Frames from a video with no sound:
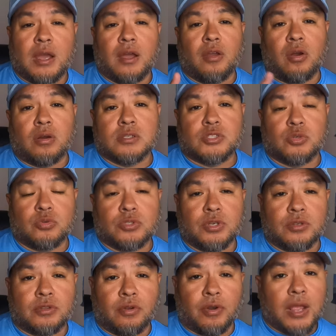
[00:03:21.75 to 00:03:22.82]
I also
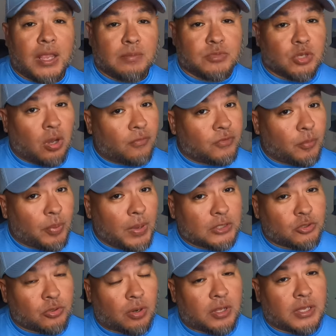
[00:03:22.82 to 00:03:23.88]
took their names off the
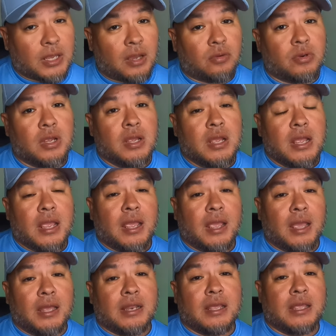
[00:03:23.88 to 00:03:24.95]
Patreon account
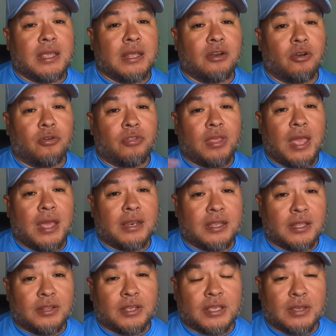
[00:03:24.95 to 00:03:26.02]
and entered that
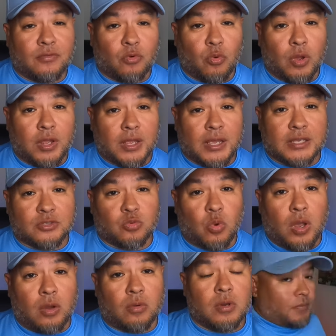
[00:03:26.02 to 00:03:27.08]
in the giveaway as
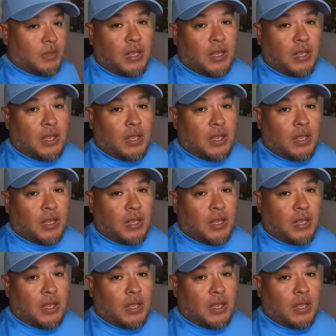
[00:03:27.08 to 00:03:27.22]
well.